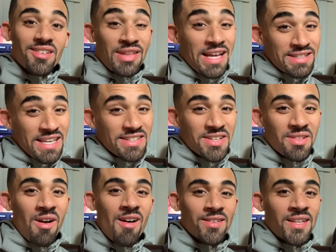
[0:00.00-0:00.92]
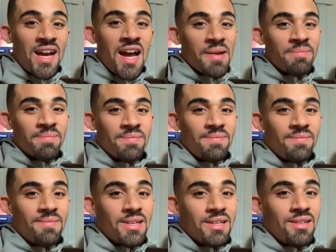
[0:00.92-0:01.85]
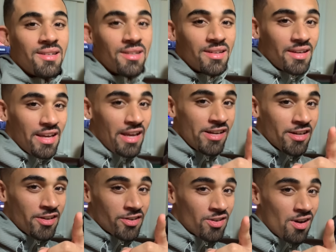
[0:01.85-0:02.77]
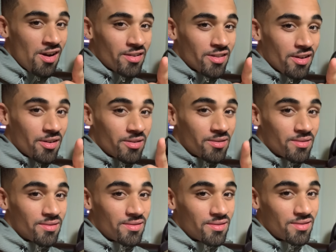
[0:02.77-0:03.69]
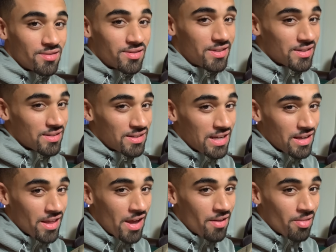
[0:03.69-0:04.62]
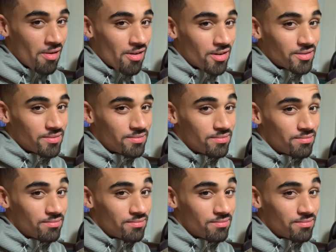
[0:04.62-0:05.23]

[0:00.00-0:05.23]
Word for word: That takes a long time. Hitting your dog, though, doesn't take that long.